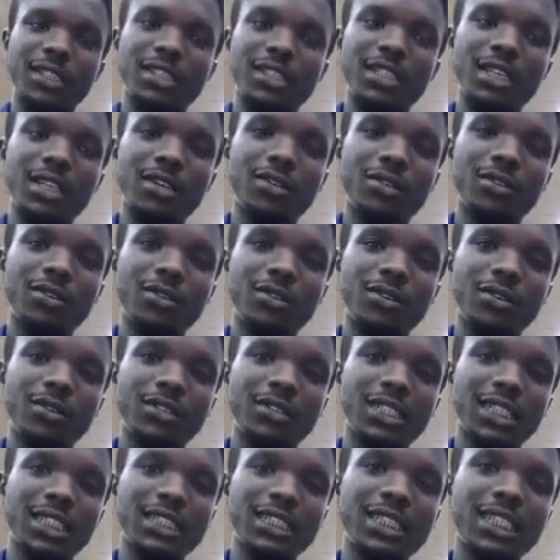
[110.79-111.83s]
Now,
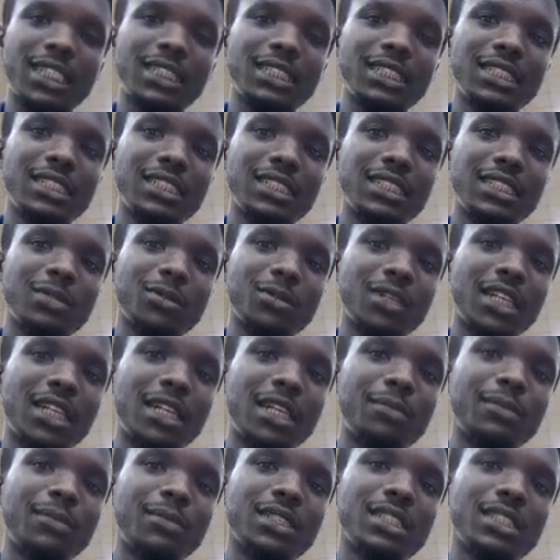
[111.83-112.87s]
understanding the rhythm, what
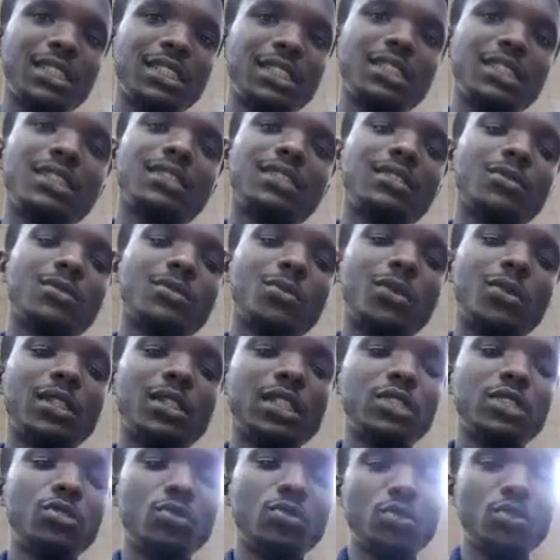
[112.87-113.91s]
I mean is what
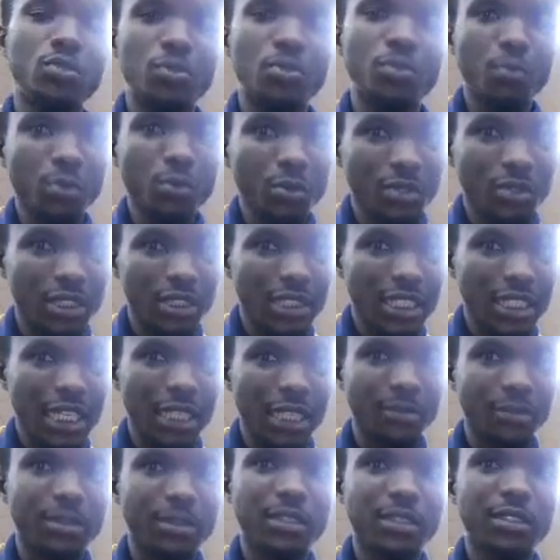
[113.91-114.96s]
they use most
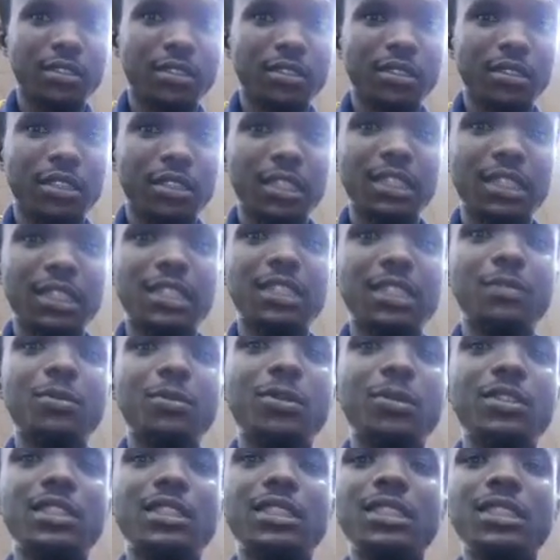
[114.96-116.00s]
times. And
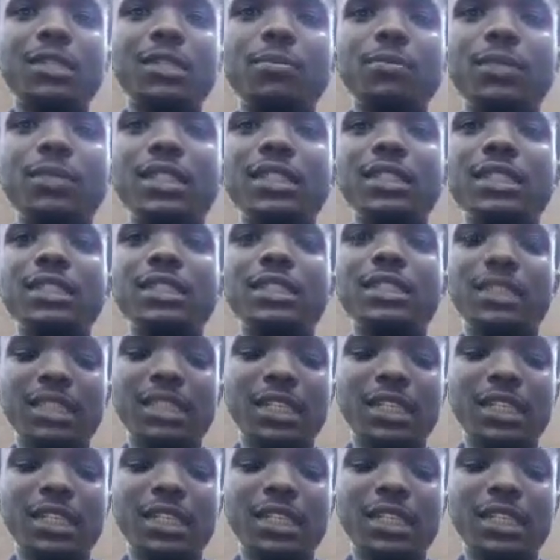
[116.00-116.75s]
keyboardists, they play this.